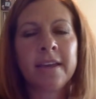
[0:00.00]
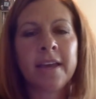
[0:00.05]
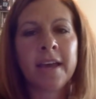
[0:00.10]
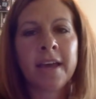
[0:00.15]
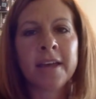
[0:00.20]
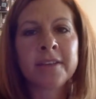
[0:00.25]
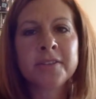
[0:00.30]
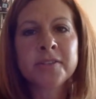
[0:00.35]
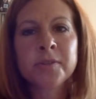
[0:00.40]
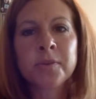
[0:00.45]

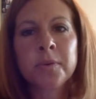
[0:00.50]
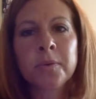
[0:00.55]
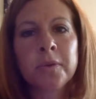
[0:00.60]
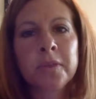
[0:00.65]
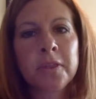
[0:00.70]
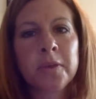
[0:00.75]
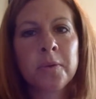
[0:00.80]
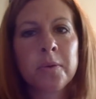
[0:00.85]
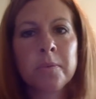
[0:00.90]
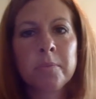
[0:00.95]
at school
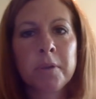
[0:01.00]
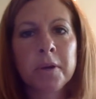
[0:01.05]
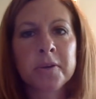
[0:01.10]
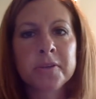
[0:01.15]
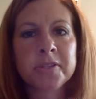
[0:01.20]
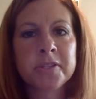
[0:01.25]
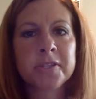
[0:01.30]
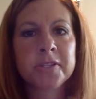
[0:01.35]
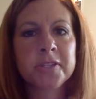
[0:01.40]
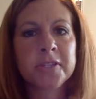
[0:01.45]
with you in
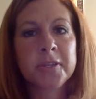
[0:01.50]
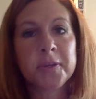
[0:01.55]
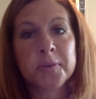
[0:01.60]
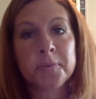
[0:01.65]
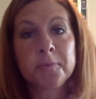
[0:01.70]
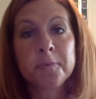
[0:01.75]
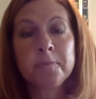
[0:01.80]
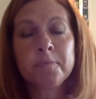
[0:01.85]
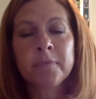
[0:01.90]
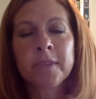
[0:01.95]
person soon.
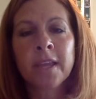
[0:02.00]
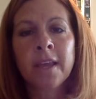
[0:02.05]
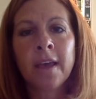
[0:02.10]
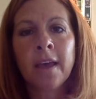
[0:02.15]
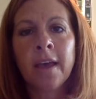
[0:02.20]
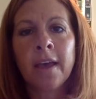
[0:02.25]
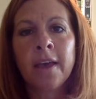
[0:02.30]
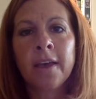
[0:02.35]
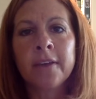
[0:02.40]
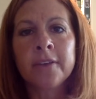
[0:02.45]

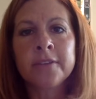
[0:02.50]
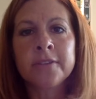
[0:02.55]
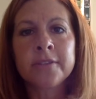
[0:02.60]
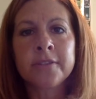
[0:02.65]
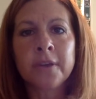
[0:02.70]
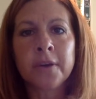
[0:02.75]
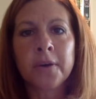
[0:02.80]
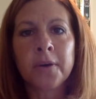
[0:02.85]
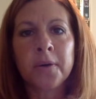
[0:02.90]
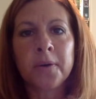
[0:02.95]

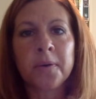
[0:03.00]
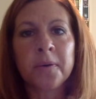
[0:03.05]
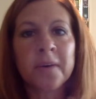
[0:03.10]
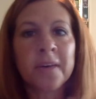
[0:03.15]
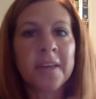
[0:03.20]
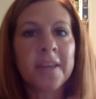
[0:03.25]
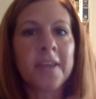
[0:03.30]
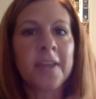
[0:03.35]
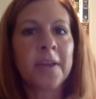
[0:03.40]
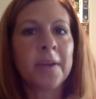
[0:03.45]
So
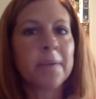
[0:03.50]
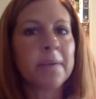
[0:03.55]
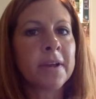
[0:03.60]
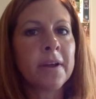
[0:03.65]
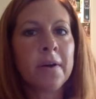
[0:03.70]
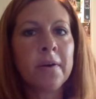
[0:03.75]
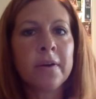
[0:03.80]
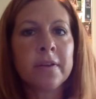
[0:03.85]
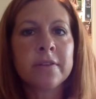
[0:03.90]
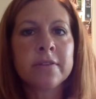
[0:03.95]
here we
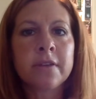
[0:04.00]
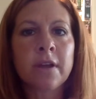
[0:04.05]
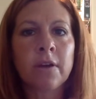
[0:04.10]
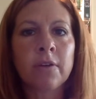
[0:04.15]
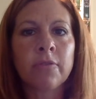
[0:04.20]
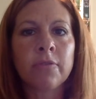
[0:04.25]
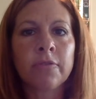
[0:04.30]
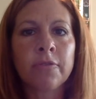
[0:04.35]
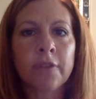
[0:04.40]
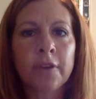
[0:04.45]
go. It's our
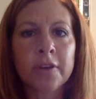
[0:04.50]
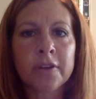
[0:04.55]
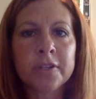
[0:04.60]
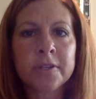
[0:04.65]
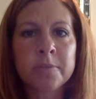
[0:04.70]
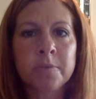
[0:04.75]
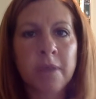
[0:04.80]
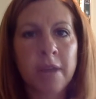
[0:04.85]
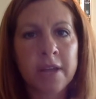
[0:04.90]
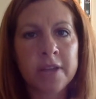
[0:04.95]

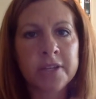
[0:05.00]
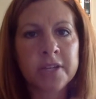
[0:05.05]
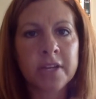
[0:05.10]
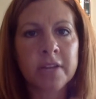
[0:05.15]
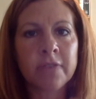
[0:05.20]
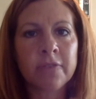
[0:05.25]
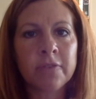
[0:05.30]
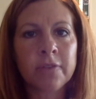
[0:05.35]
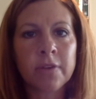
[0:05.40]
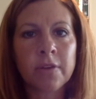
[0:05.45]
first
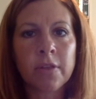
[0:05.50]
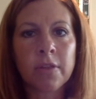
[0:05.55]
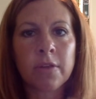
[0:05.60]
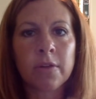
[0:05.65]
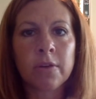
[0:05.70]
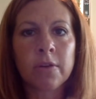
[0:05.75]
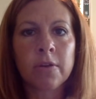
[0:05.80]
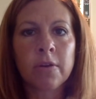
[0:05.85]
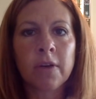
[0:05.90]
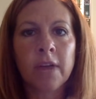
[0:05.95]
project for
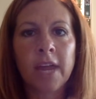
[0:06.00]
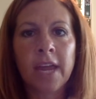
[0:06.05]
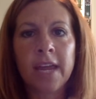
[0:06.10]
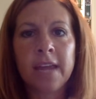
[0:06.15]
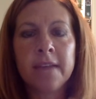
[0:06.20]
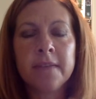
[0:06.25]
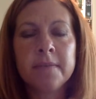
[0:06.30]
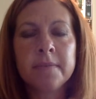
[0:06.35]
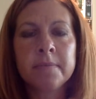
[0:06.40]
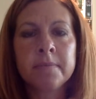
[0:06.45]
third
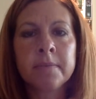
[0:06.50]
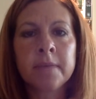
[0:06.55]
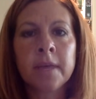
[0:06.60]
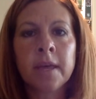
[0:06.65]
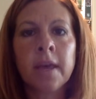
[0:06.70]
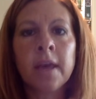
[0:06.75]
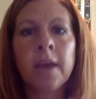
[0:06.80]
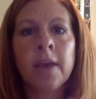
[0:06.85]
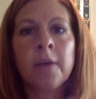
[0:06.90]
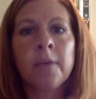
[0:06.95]
grade.
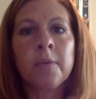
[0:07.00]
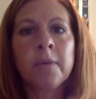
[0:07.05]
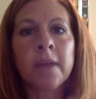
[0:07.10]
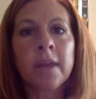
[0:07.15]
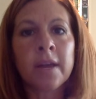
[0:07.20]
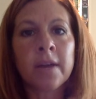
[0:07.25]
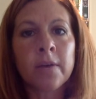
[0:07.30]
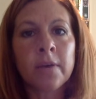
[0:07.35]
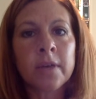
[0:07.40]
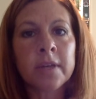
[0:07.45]
We
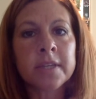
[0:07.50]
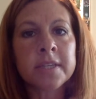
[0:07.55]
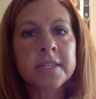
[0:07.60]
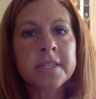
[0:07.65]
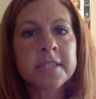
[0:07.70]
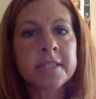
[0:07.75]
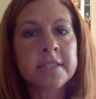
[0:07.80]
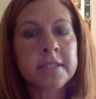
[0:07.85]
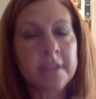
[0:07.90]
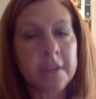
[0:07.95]
are going to
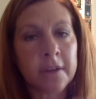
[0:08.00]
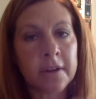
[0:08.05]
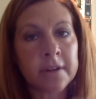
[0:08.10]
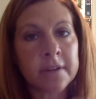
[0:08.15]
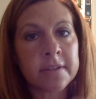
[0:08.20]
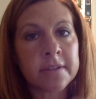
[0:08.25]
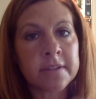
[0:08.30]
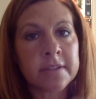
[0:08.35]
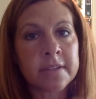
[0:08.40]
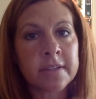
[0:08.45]
start